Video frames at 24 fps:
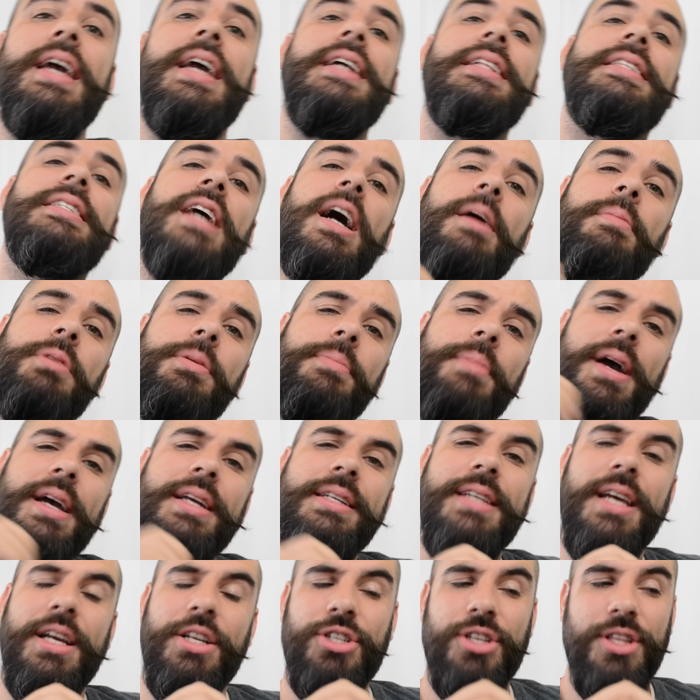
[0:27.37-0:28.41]
It's come to my
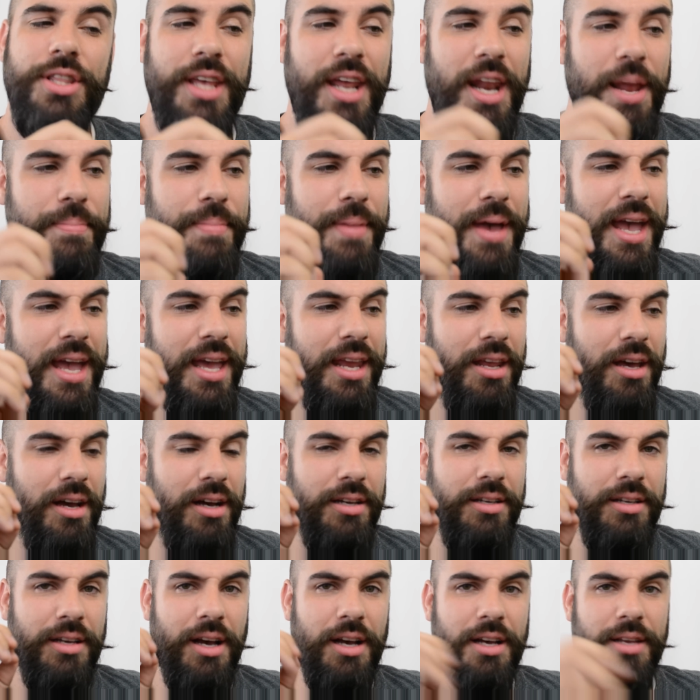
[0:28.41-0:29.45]
attention that I made
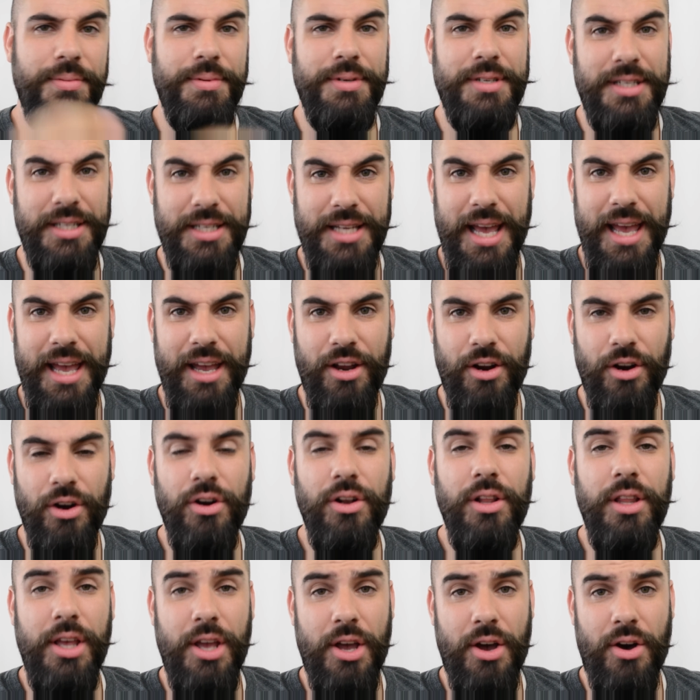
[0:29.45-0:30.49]
a, a mistake
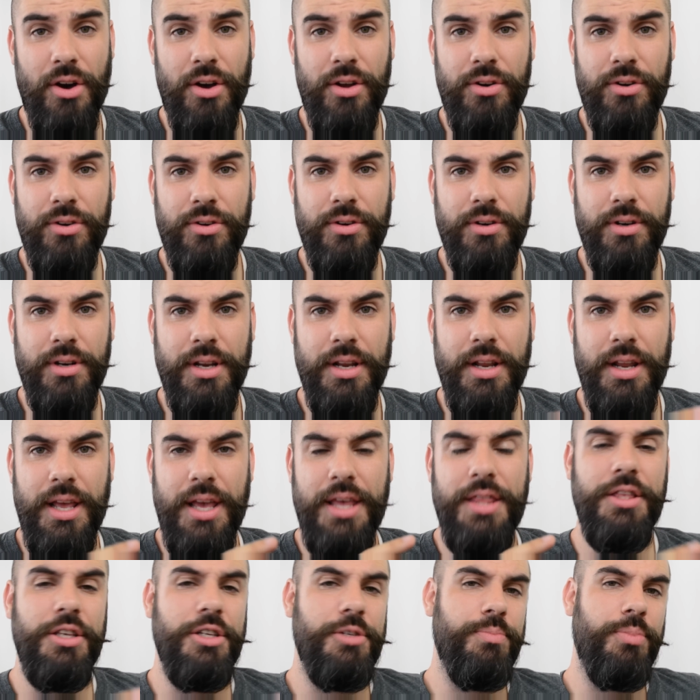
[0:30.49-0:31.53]
early on
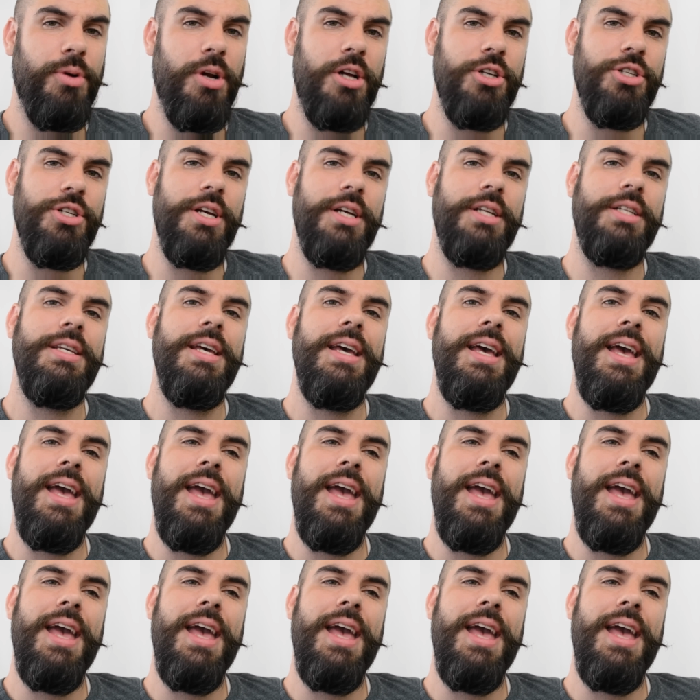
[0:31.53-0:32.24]
in this project.